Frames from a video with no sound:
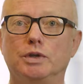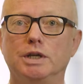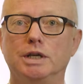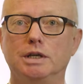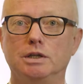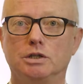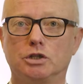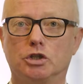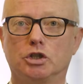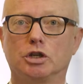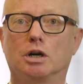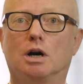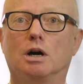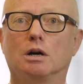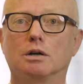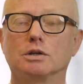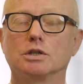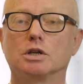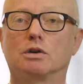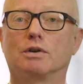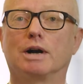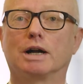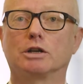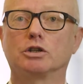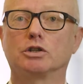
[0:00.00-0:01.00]
these
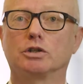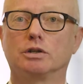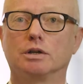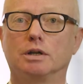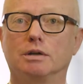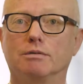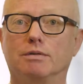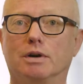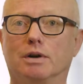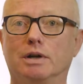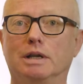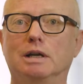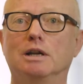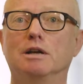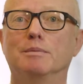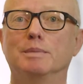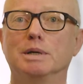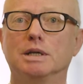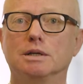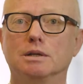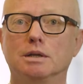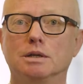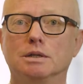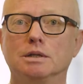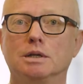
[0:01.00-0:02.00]
shocks are actually very
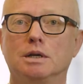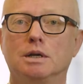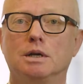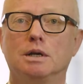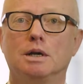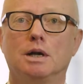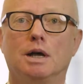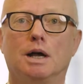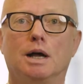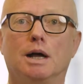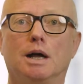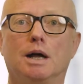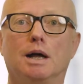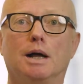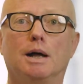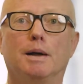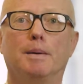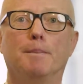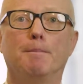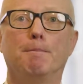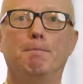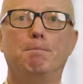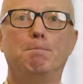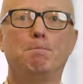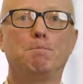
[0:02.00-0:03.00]
limited.
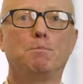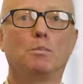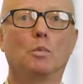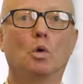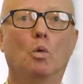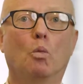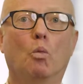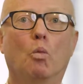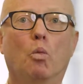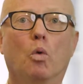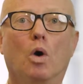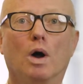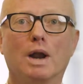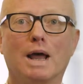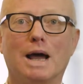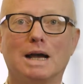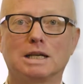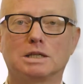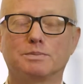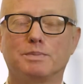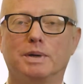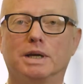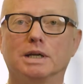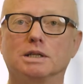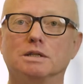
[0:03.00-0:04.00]
Um, one
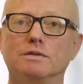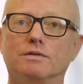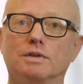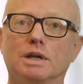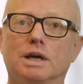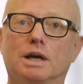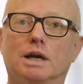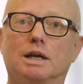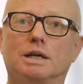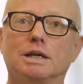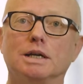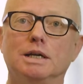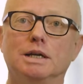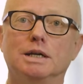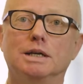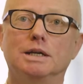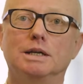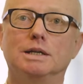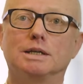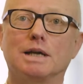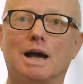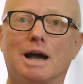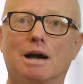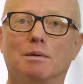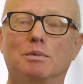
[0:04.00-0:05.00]
aspect of that
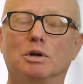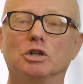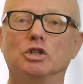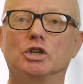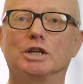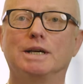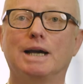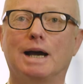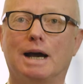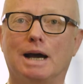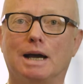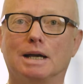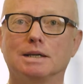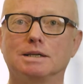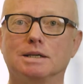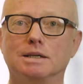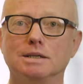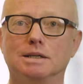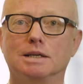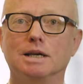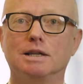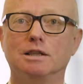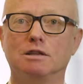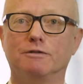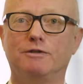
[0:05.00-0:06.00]
is how much gas
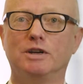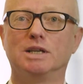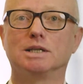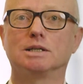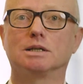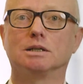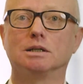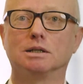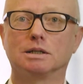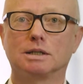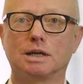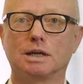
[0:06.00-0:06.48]
is in the fiscal